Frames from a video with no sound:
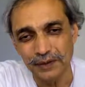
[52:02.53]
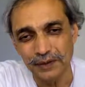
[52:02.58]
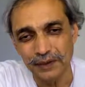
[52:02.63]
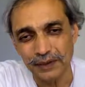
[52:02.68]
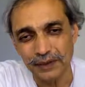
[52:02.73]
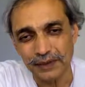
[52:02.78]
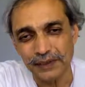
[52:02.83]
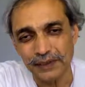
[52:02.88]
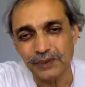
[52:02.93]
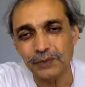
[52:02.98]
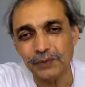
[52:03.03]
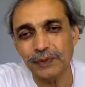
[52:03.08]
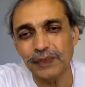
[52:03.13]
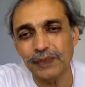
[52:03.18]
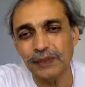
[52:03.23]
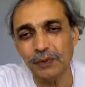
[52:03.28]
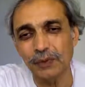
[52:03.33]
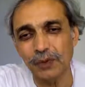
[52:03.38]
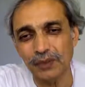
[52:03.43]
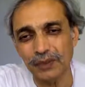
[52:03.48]
And can you
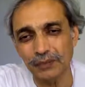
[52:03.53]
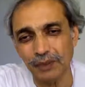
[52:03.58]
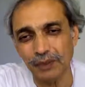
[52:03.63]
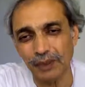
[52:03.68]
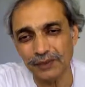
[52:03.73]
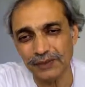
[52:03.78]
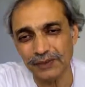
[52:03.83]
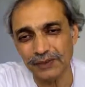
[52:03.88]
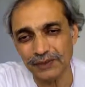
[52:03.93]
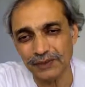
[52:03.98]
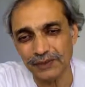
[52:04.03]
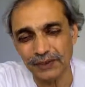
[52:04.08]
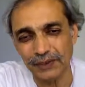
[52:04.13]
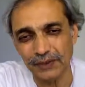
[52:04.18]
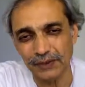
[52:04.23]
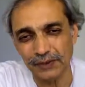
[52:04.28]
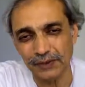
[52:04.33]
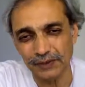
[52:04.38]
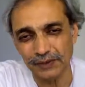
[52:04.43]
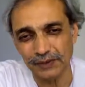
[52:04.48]
speak more about this
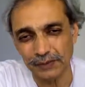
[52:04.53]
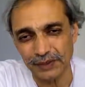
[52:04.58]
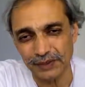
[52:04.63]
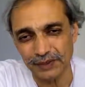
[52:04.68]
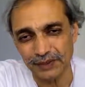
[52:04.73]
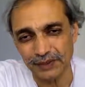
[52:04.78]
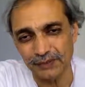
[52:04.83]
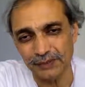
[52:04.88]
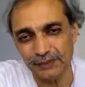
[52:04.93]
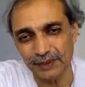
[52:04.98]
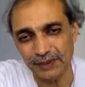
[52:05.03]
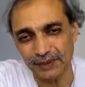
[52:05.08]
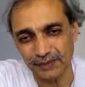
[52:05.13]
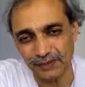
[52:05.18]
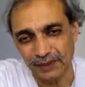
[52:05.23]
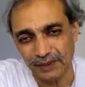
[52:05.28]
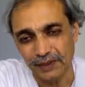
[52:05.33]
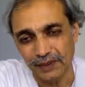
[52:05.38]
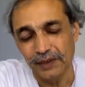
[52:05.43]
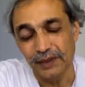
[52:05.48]
ego of speech? I mean,
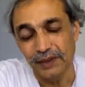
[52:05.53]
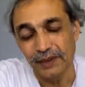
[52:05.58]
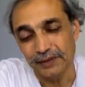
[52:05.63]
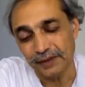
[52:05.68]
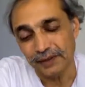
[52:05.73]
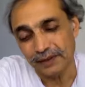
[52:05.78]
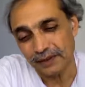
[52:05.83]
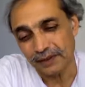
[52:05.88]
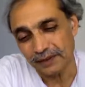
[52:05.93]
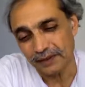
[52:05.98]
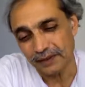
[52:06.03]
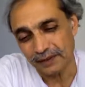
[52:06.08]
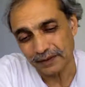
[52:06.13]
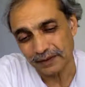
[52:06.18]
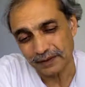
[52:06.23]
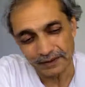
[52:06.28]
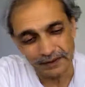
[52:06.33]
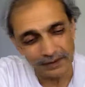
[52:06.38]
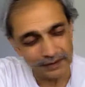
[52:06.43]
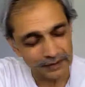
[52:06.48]
the
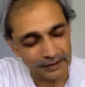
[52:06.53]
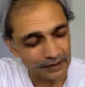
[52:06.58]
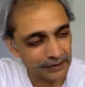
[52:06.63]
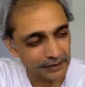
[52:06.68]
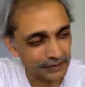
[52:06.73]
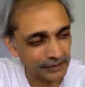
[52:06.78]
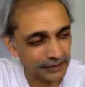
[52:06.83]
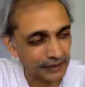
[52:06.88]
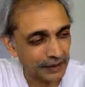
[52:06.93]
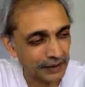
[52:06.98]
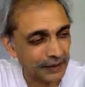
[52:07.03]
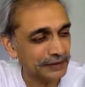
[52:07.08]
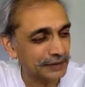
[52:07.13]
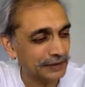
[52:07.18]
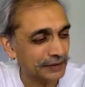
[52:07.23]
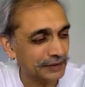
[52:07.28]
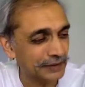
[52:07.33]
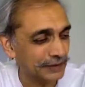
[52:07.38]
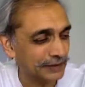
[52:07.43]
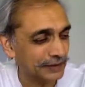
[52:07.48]

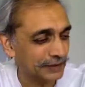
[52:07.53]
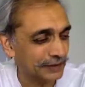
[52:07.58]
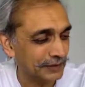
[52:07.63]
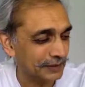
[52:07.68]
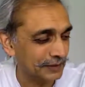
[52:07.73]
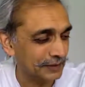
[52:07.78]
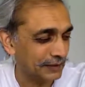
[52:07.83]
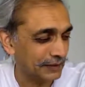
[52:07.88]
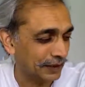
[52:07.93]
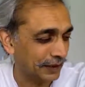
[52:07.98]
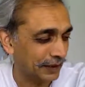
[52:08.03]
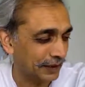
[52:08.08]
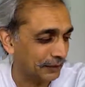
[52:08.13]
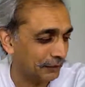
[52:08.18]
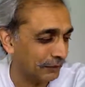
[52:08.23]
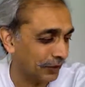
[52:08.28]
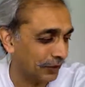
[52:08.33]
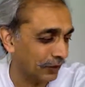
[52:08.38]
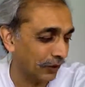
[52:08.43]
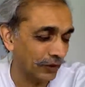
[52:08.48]
Gayatri is like
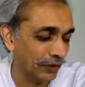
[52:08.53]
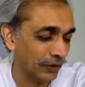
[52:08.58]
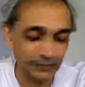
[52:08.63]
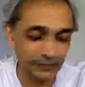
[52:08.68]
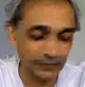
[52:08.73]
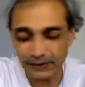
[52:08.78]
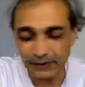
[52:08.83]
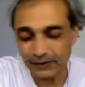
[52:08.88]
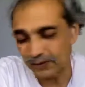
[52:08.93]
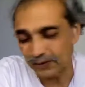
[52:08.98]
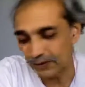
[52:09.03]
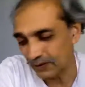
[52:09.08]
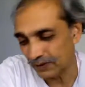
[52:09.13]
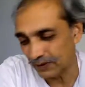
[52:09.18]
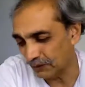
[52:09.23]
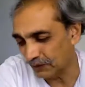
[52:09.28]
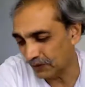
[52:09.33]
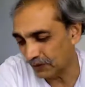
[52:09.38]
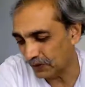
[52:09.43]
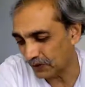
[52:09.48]
all of us,
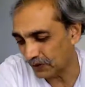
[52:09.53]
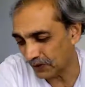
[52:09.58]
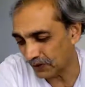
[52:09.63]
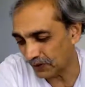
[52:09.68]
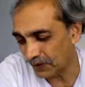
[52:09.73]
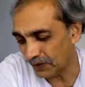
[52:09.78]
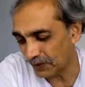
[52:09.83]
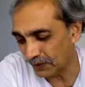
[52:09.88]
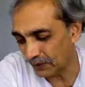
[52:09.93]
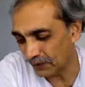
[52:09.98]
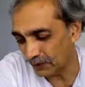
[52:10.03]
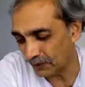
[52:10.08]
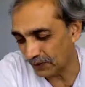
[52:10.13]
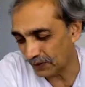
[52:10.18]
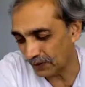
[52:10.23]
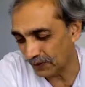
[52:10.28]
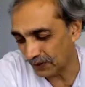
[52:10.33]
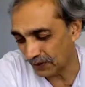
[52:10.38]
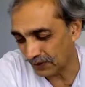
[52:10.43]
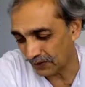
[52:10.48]
immediately
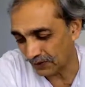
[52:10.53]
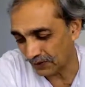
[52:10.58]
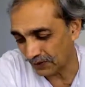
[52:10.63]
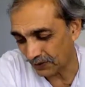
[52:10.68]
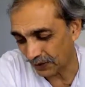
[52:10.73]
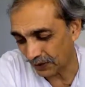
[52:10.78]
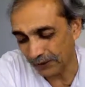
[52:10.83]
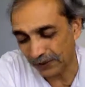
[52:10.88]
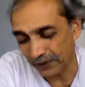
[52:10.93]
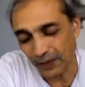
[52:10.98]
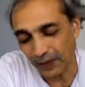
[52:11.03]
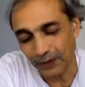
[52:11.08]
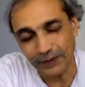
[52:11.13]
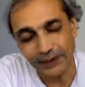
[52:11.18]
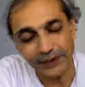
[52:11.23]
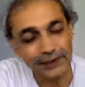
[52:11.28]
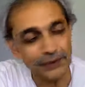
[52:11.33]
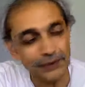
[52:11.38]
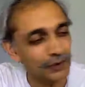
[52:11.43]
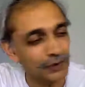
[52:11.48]
is coming out
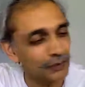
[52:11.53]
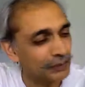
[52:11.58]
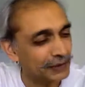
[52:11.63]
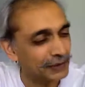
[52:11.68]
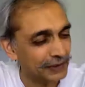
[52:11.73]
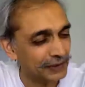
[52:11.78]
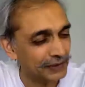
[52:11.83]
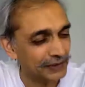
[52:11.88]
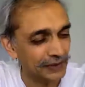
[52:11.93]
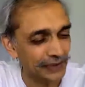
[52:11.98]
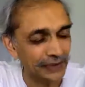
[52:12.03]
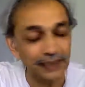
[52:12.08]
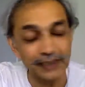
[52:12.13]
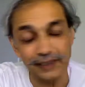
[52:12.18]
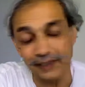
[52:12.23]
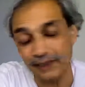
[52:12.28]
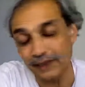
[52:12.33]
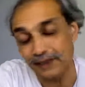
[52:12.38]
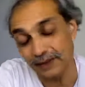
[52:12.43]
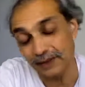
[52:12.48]
in the open and
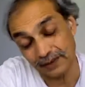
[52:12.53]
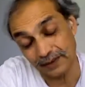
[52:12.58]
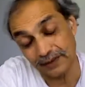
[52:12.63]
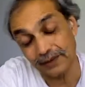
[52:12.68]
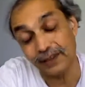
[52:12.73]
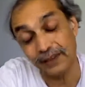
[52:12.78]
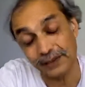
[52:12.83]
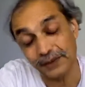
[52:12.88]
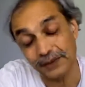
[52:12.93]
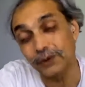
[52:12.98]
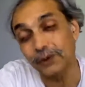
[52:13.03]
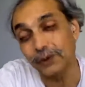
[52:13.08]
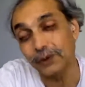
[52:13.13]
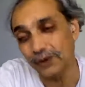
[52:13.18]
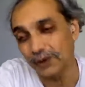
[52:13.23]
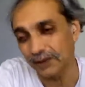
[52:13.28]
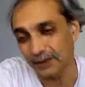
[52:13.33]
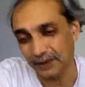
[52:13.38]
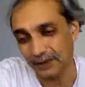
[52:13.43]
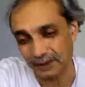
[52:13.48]
saying, listen, I do
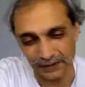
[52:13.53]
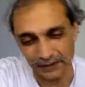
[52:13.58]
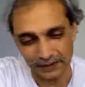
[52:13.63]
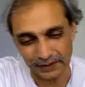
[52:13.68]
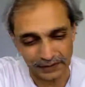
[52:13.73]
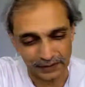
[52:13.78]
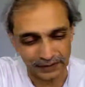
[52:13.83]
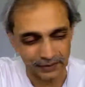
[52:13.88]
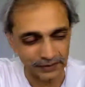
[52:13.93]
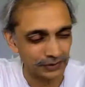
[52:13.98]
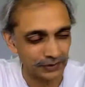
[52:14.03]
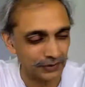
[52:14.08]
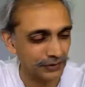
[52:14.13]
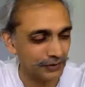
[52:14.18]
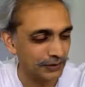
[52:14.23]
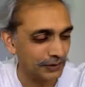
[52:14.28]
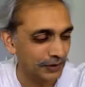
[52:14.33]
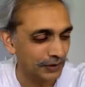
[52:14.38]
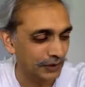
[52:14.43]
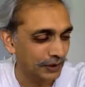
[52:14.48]
hurt others
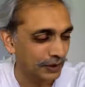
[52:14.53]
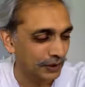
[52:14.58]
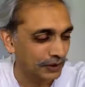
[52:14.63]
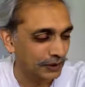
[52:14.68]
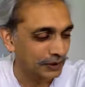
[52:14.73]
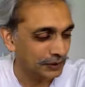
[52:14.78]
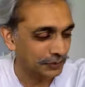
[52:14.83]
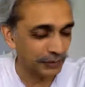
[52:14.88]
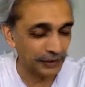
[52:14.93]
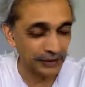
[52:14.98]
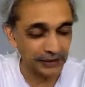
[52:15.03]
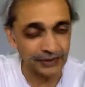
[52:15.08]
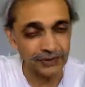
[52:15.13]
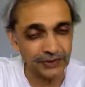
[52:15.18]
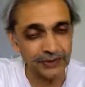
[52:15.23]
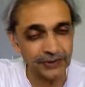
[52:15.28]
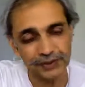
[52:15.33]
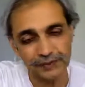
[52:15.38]
through speech.